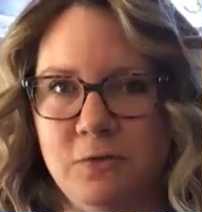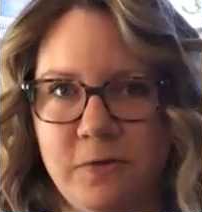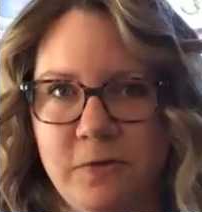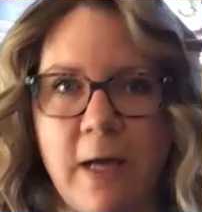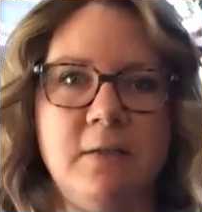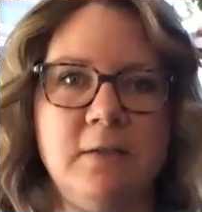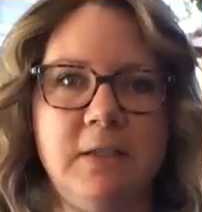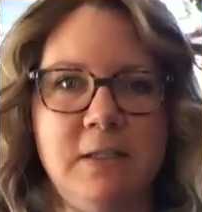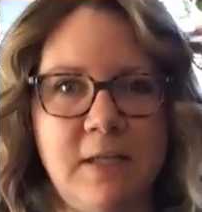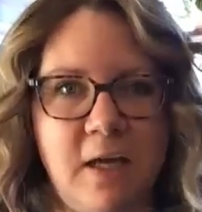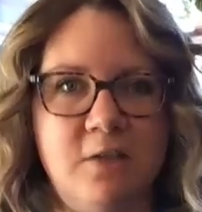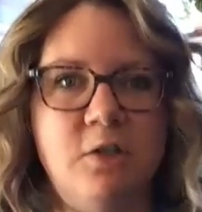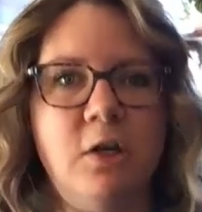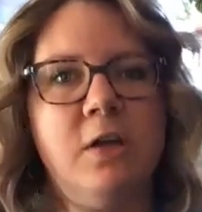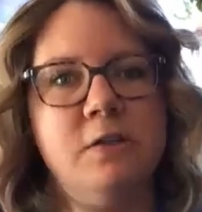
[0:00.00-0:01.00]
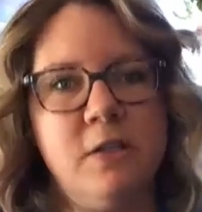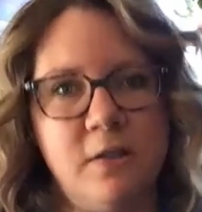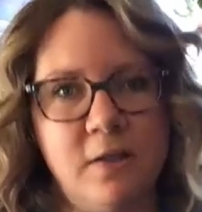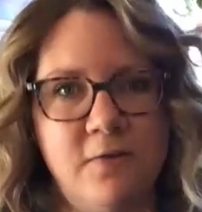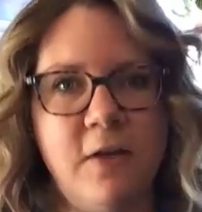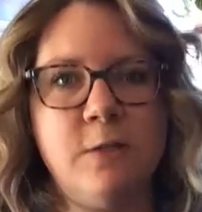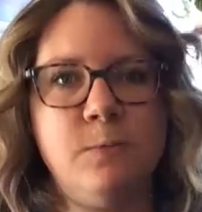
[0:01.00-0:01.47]
finally catch on to
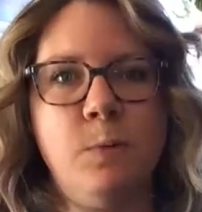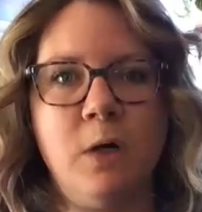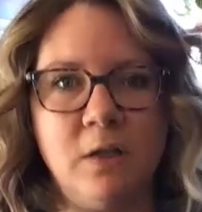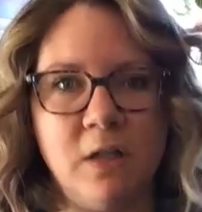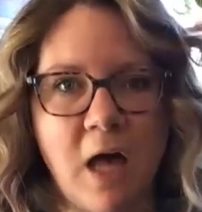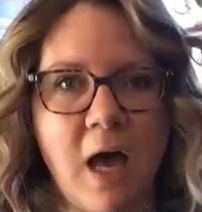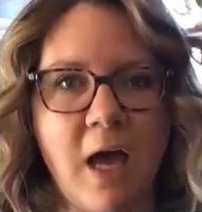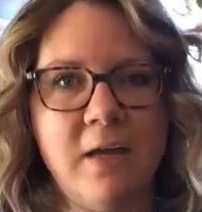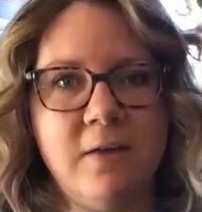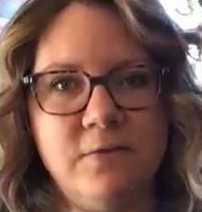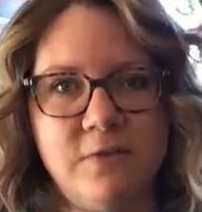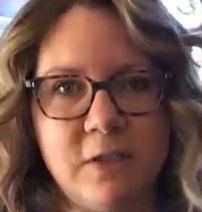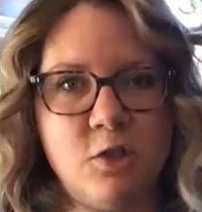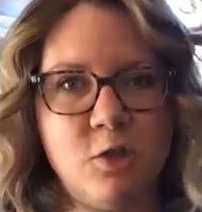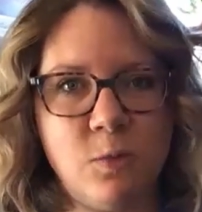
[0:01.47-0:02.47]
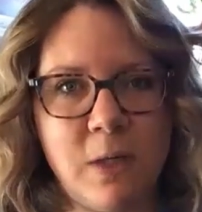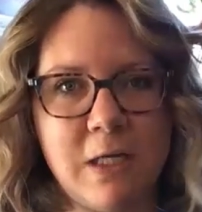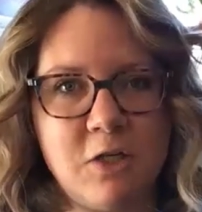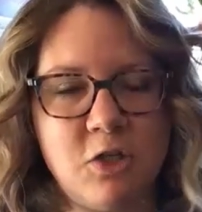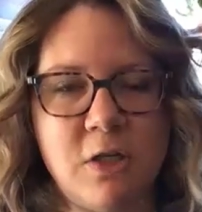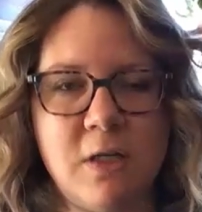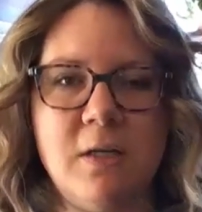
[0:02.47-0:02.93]
the Facebook Live
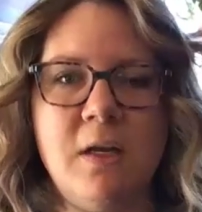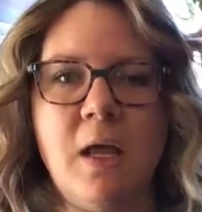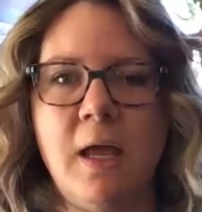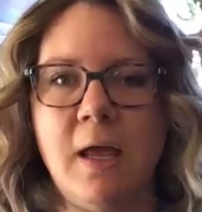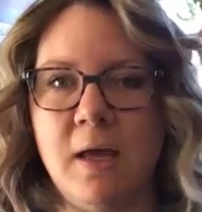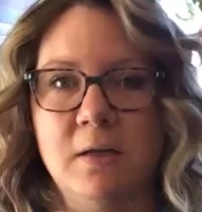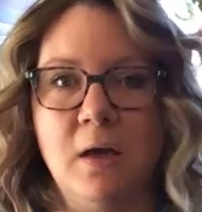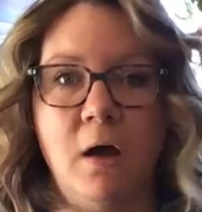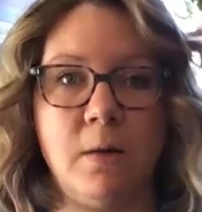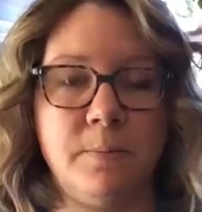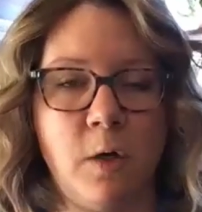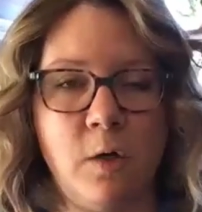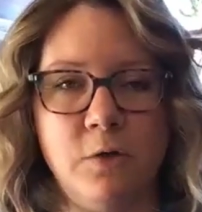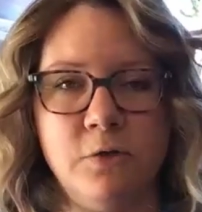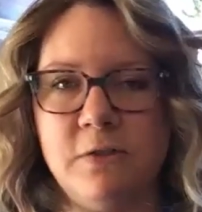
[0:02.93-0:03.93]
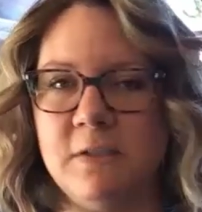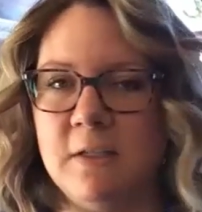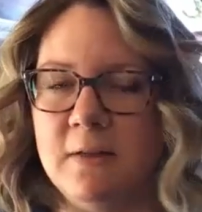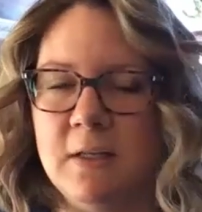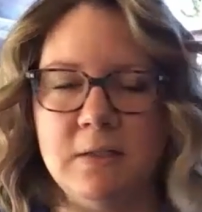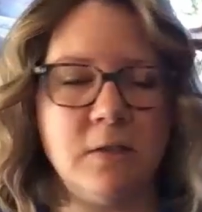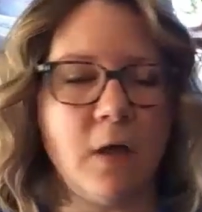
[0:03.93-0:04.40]
situation and our posts,
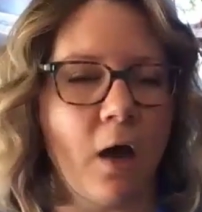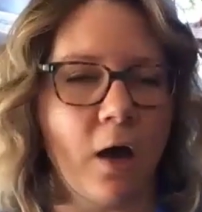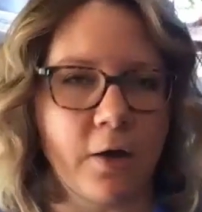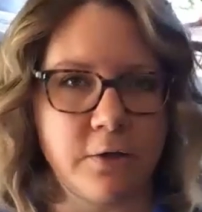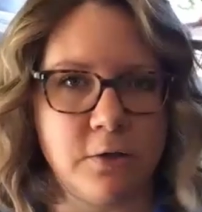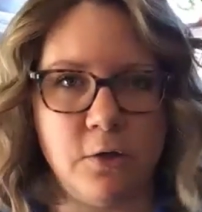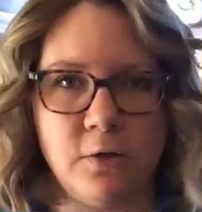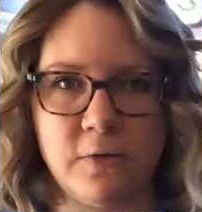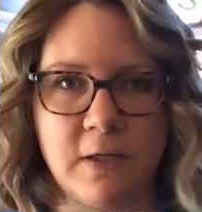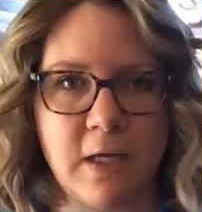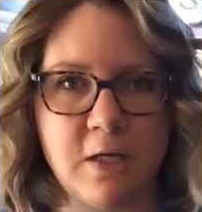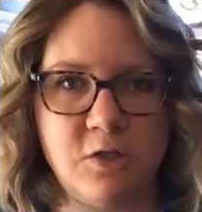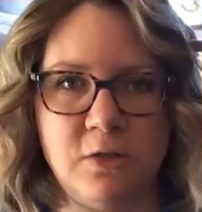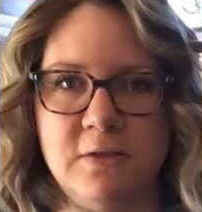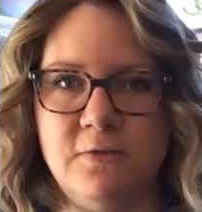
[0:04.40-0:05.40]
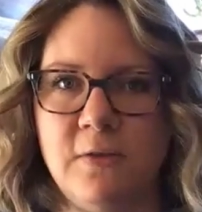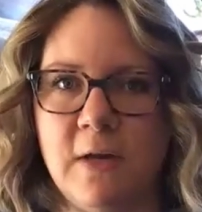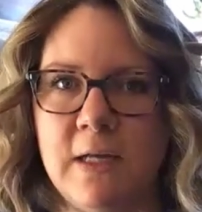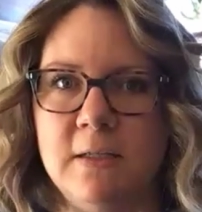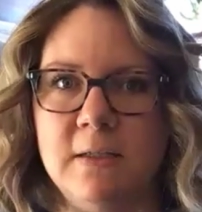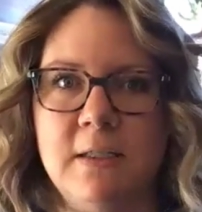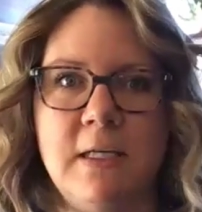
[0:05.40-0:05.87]
and they saw our notifications
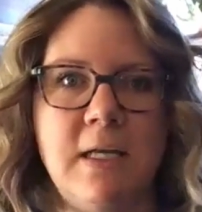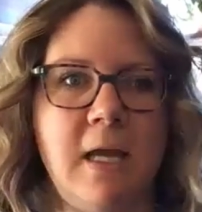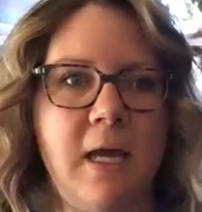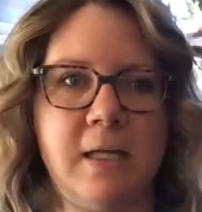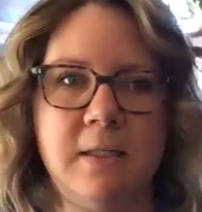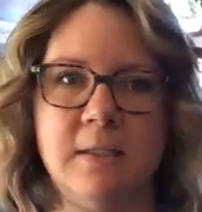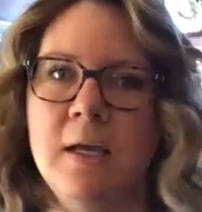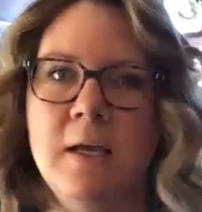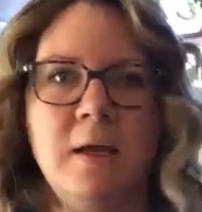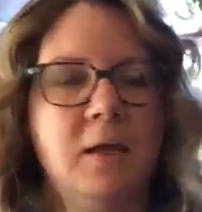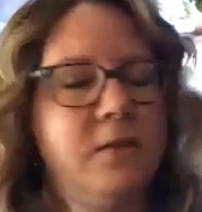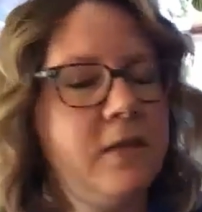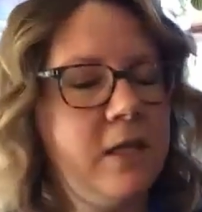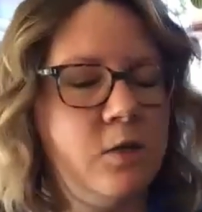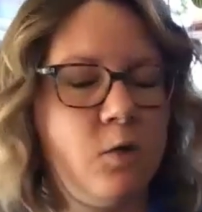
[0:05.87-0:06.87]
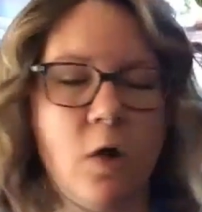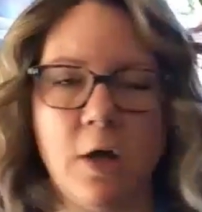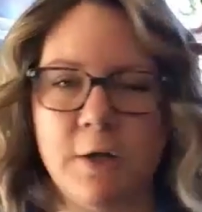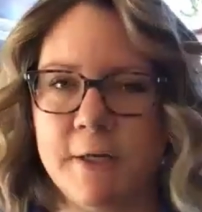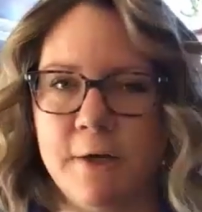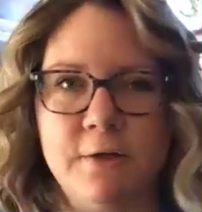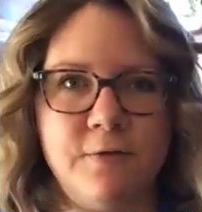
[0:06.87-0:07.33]
finally, and they
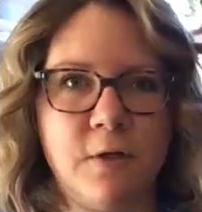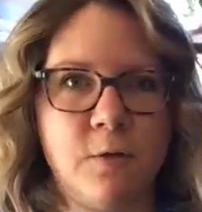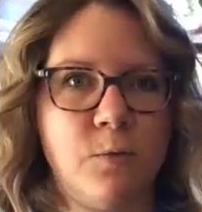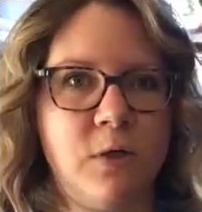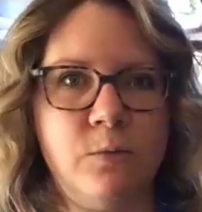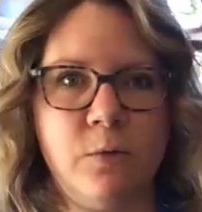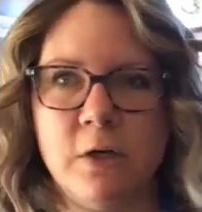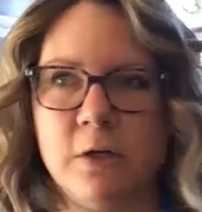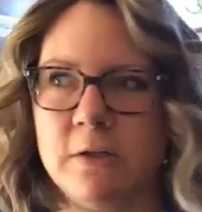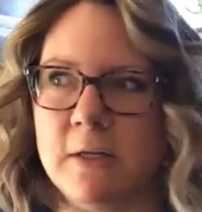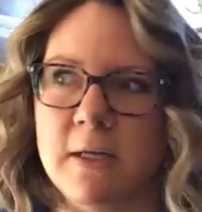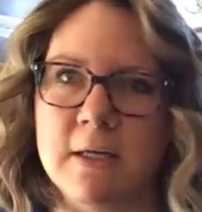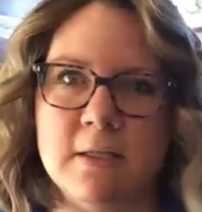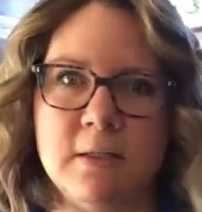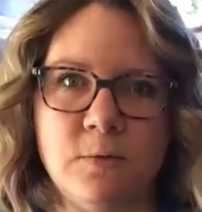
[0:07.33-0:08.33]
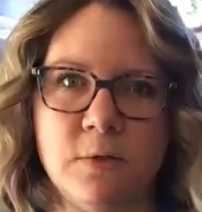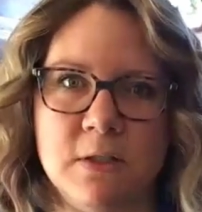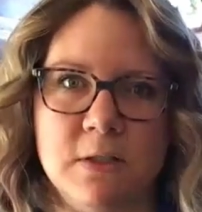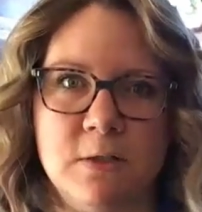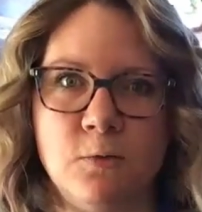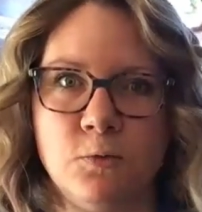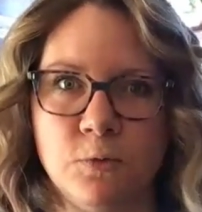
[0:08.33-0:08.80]
crawled out of the woodwork, and it
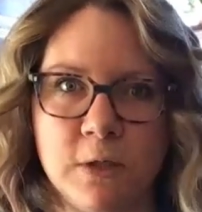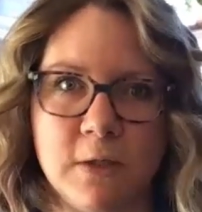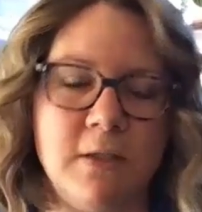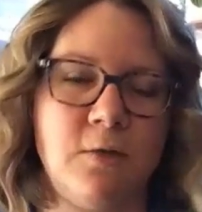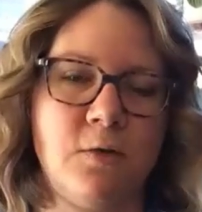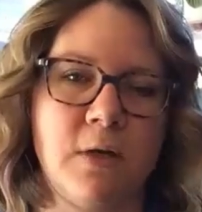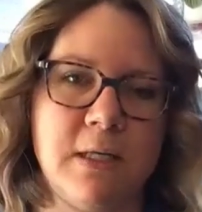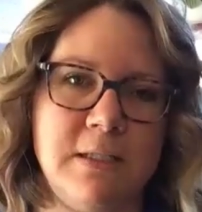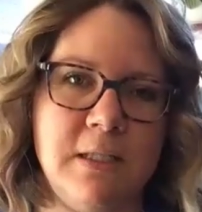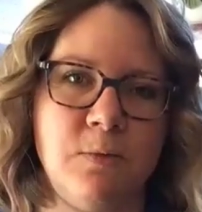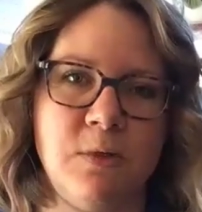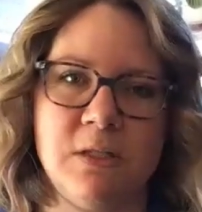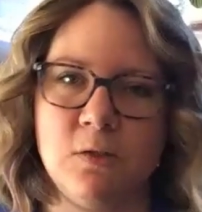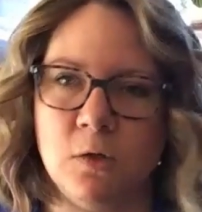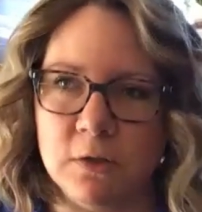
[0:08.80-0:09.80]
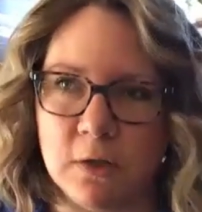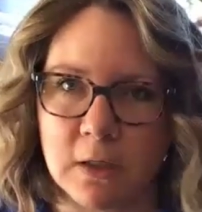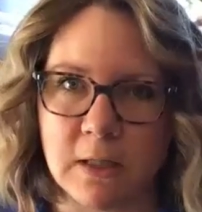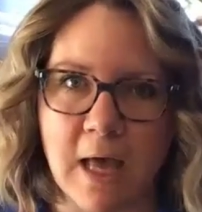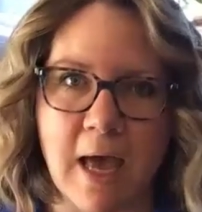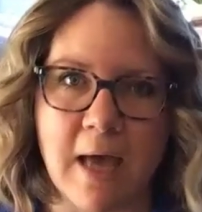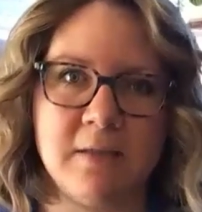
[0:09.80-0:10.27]
was really crazy. We sold
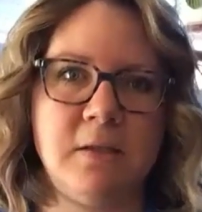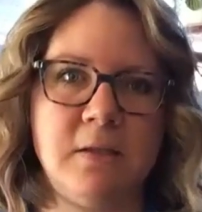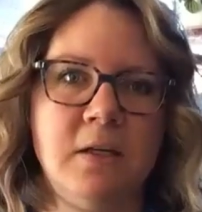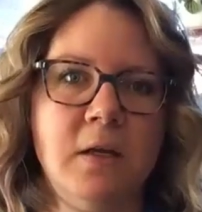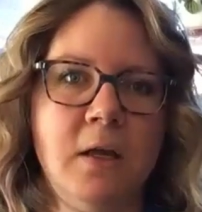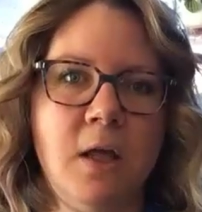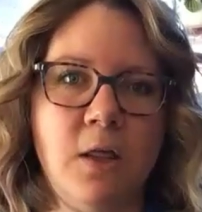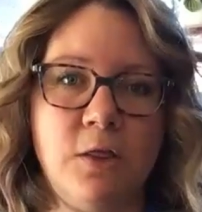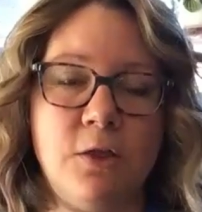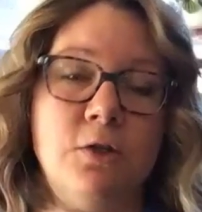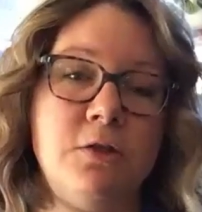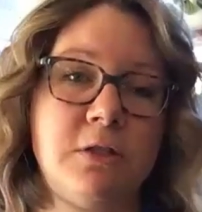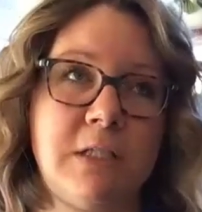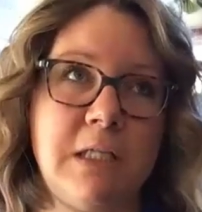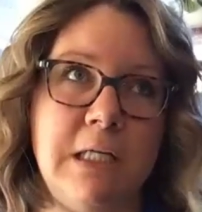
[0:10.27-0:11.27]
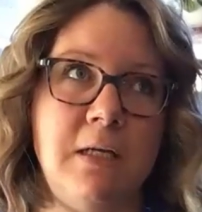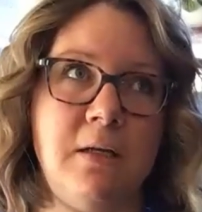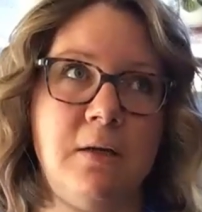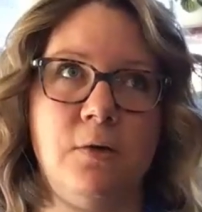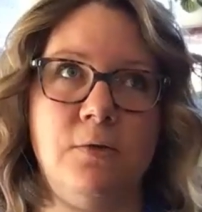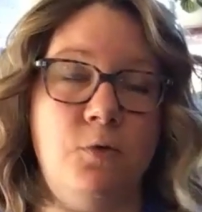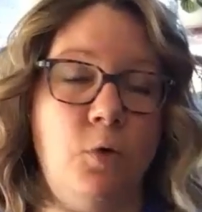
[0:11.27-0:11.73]
our last
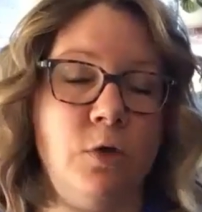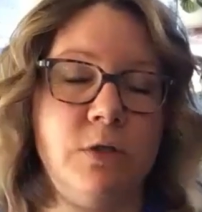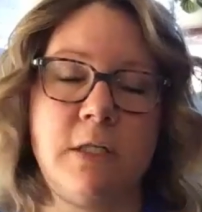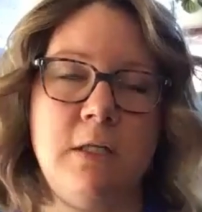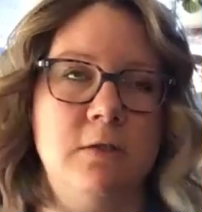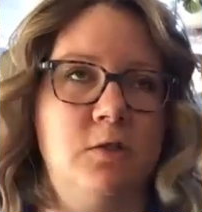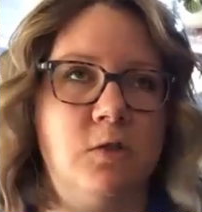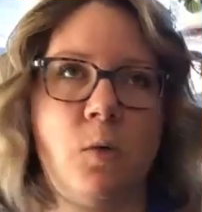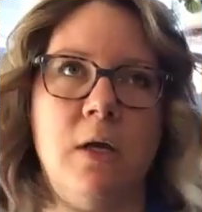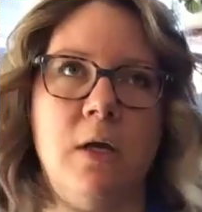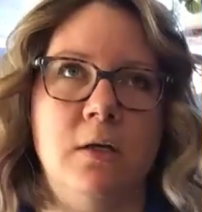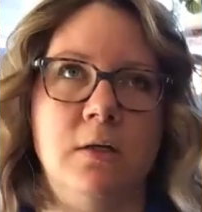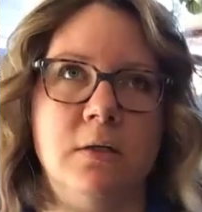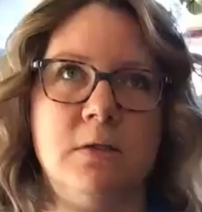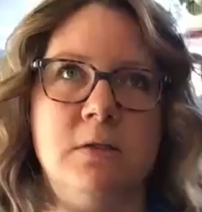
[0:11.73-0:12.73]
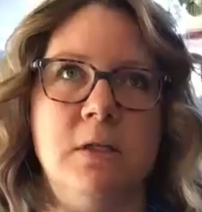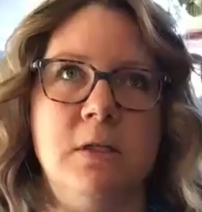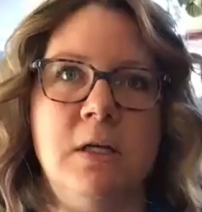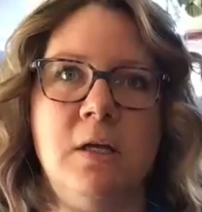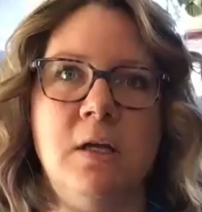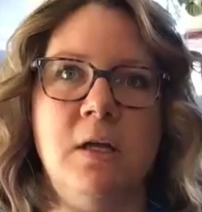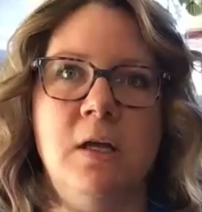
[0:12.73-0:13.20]
14 squares,